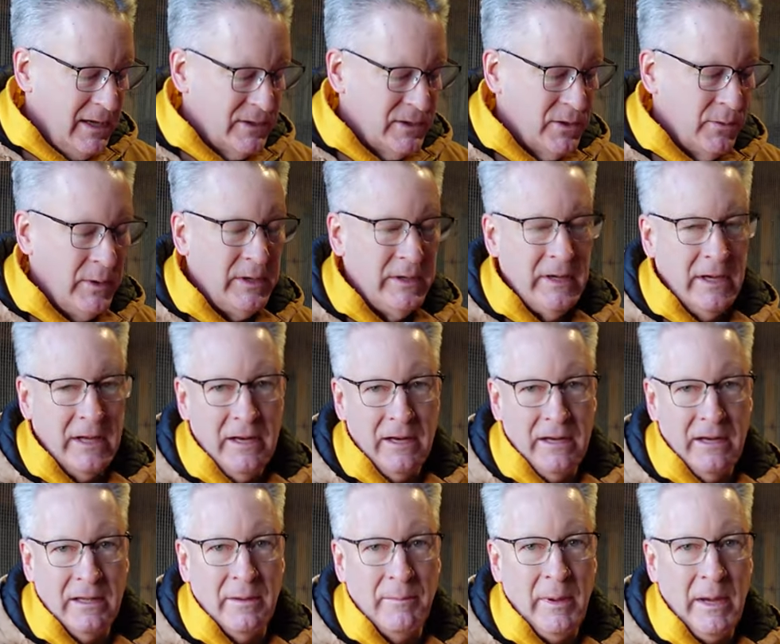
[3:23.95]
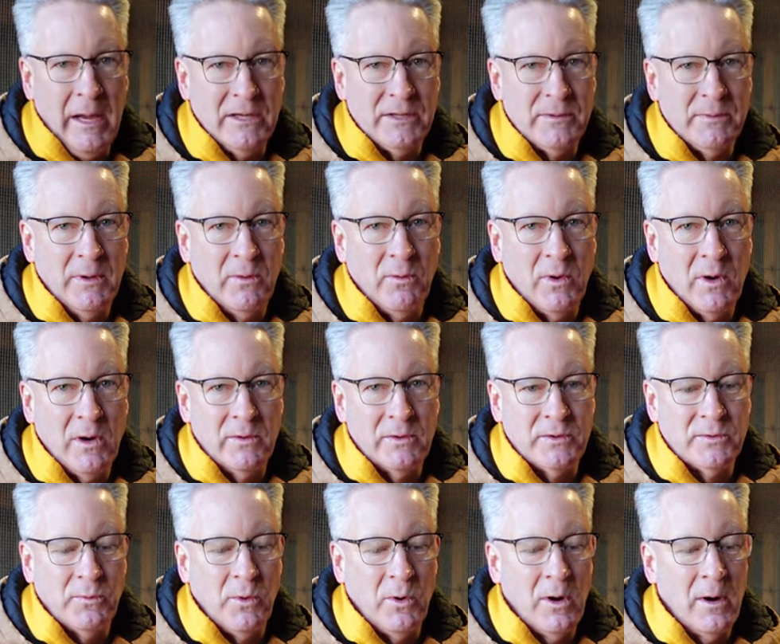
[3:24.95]
So we did it in the basement where it
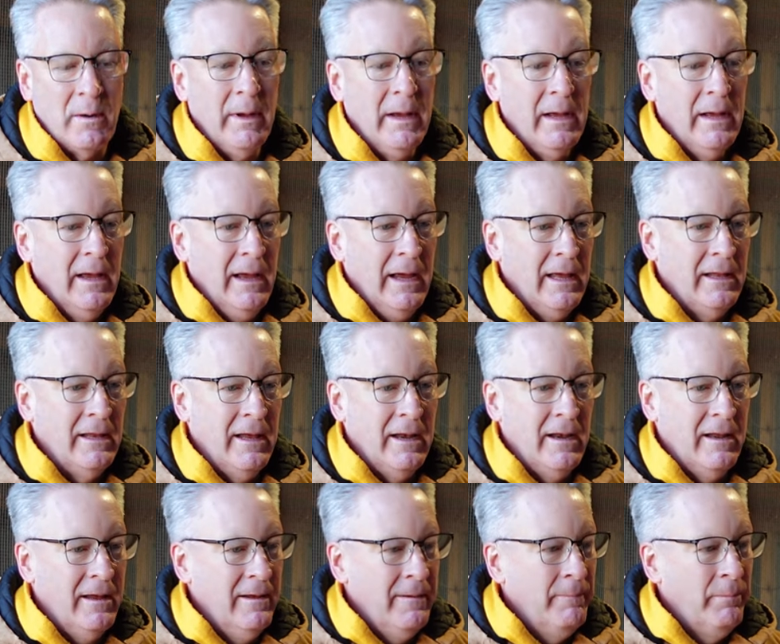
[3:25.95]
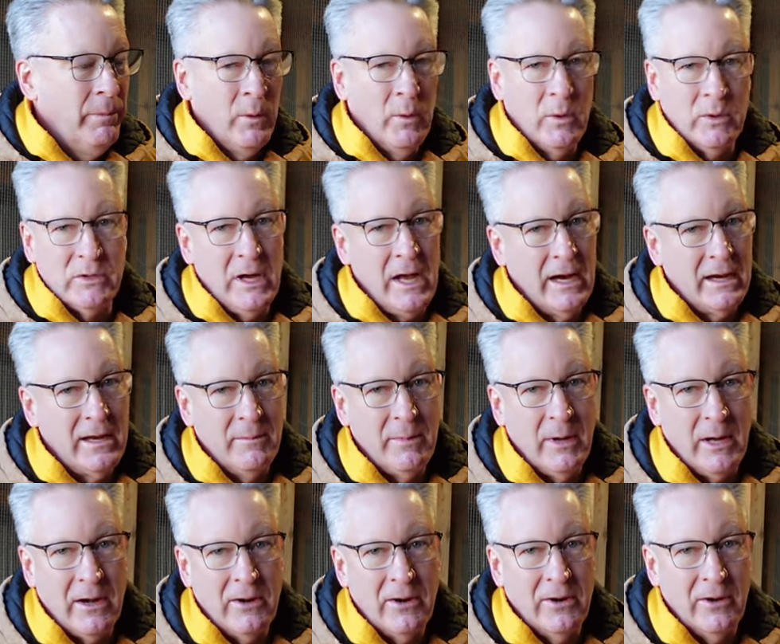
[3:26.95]
was warm. And then we were talking
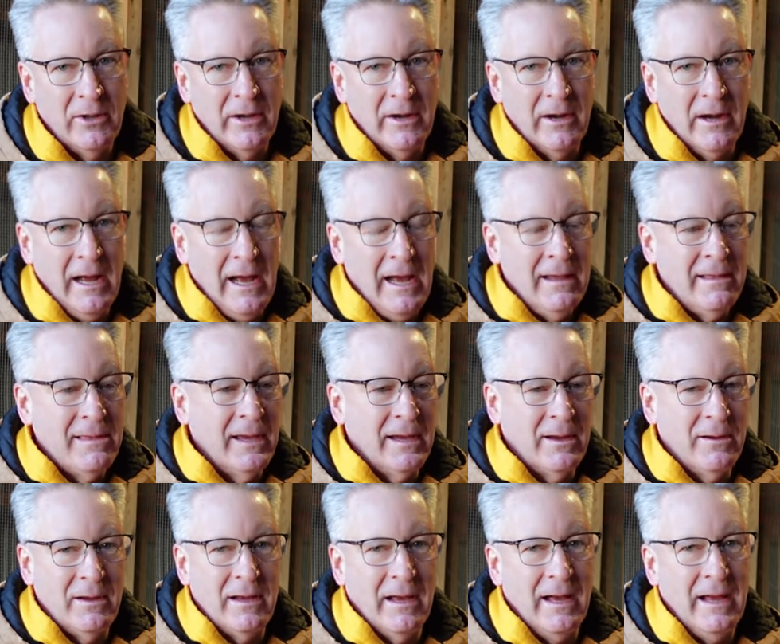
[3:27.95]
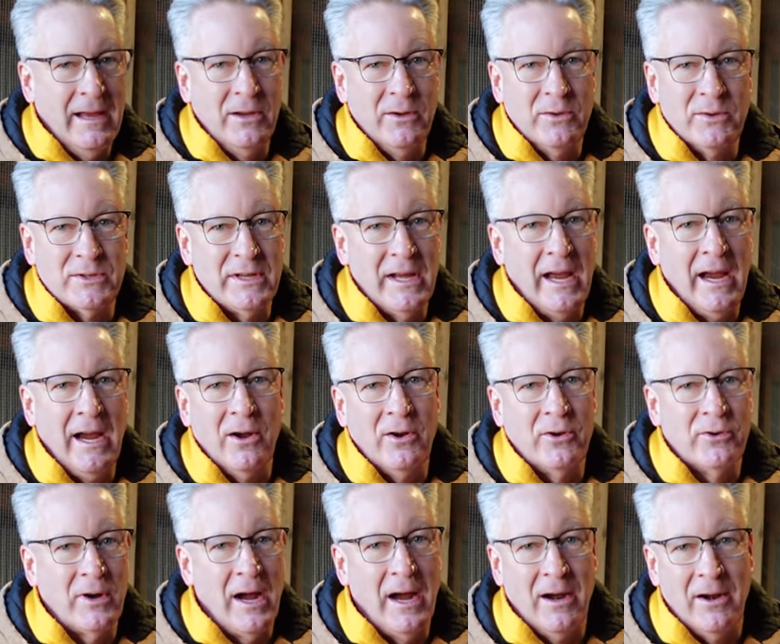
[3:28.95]
about it earlier. I think I used a hair
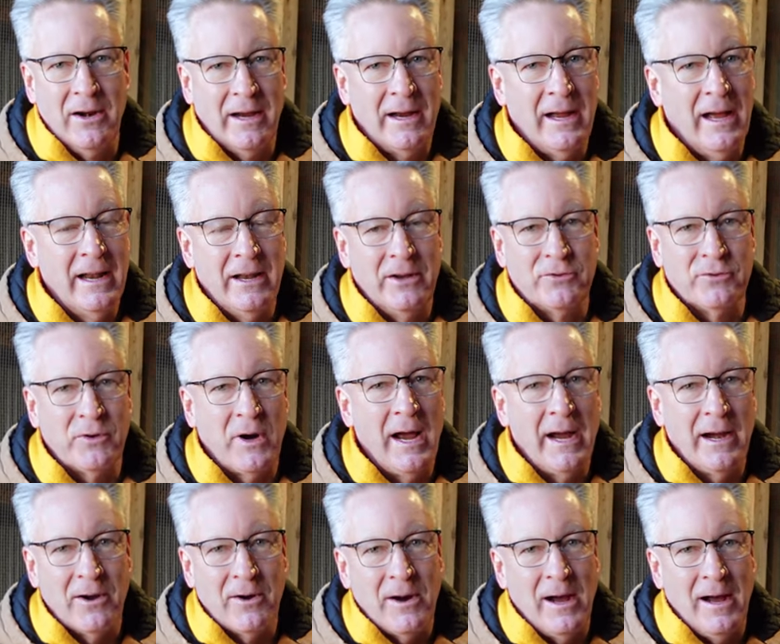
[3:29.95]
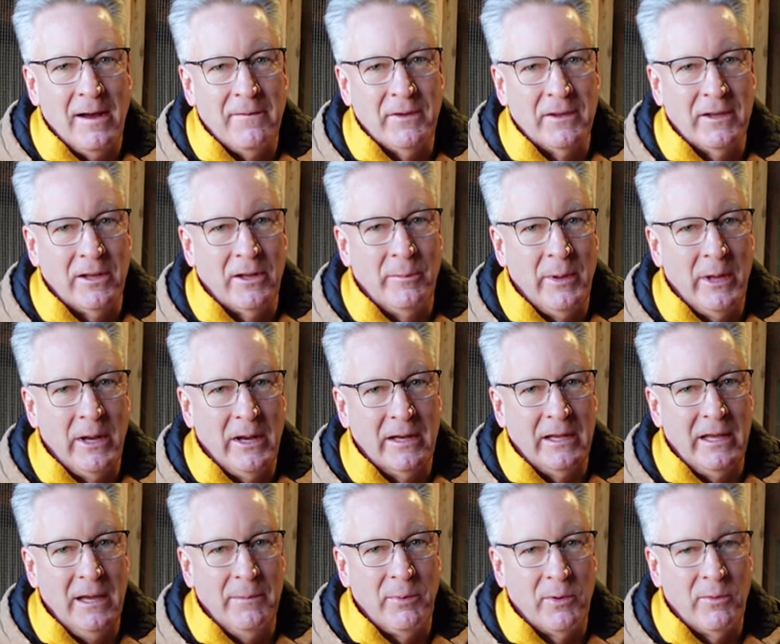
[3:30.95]
dryer to kind of dry her off a little bit
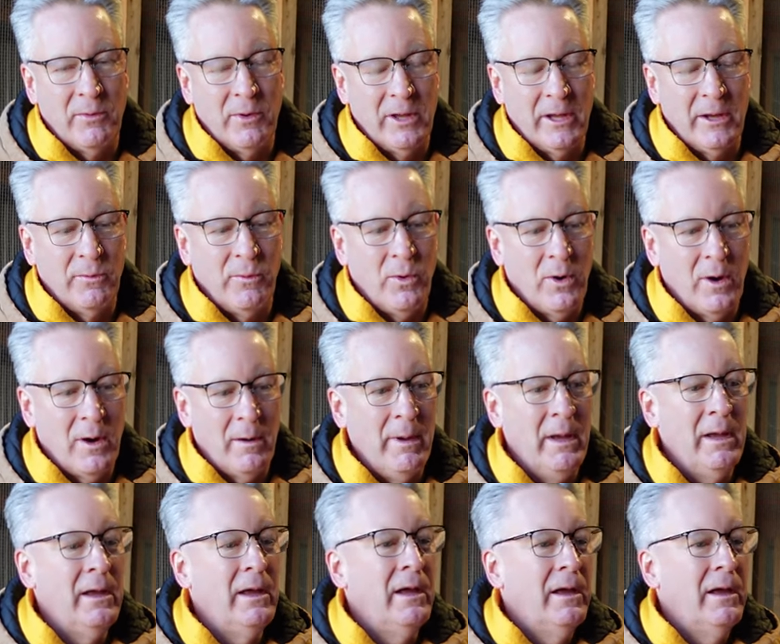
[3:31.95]
and keep her really warm.